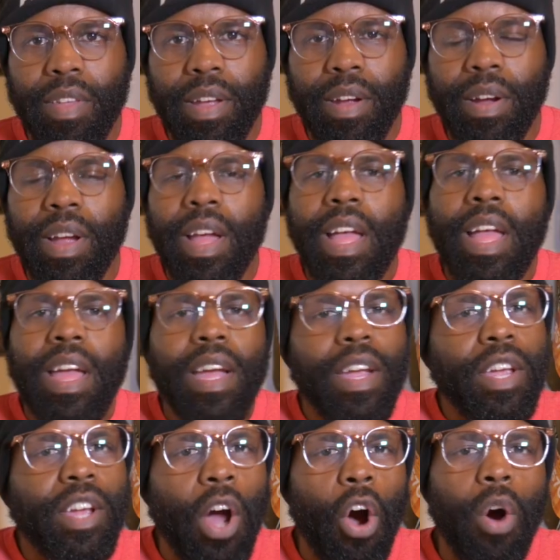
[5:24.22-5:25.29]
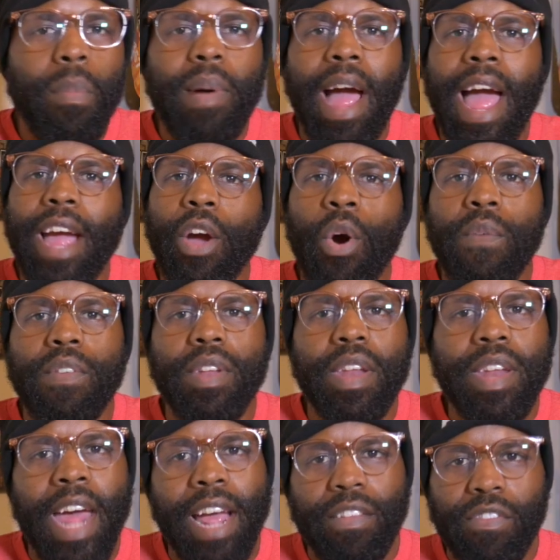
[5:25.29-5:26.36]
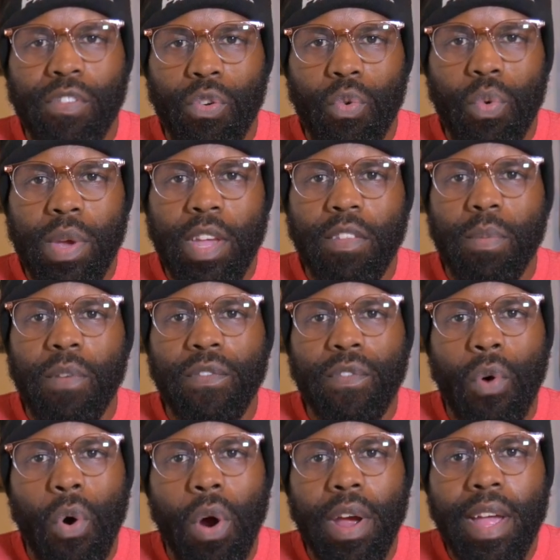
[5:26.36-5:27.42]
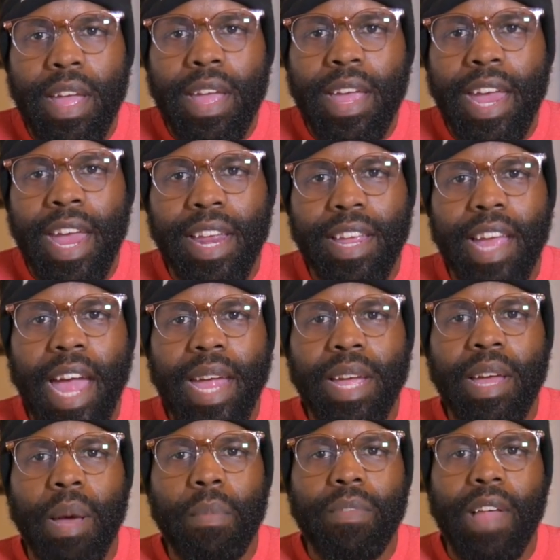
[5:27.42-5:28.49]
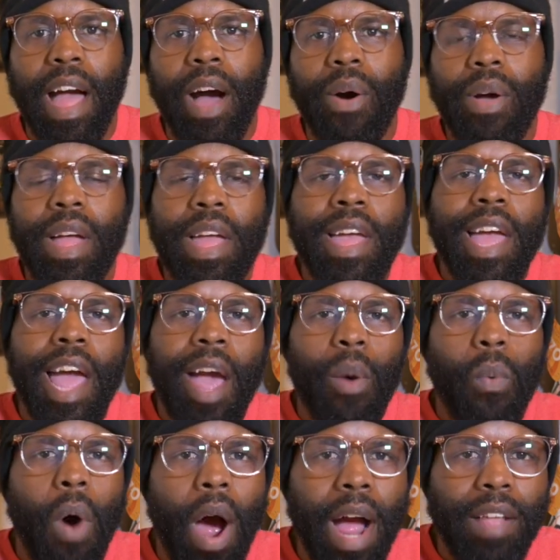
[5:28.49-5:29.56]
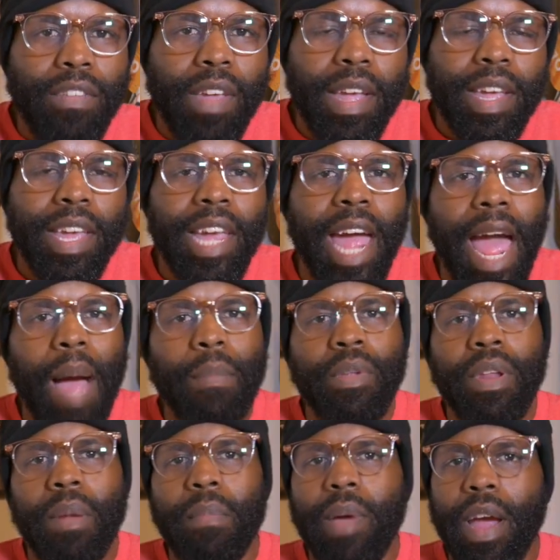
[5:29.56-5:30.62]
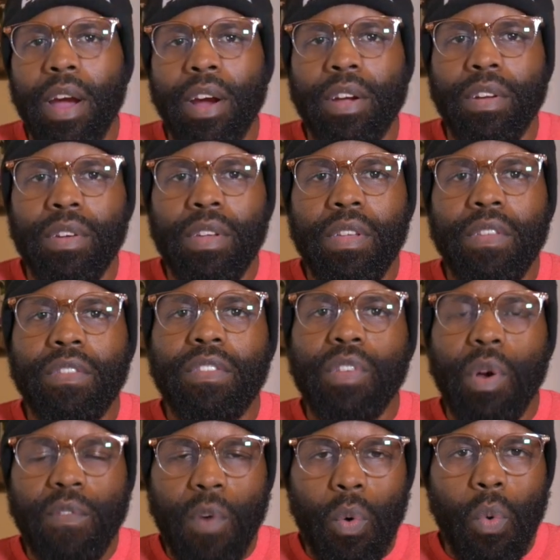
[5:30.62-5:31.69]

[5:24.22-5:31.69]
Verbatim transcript: there, go back over the next two weeks before Endgame comes out and watch Captain America Civil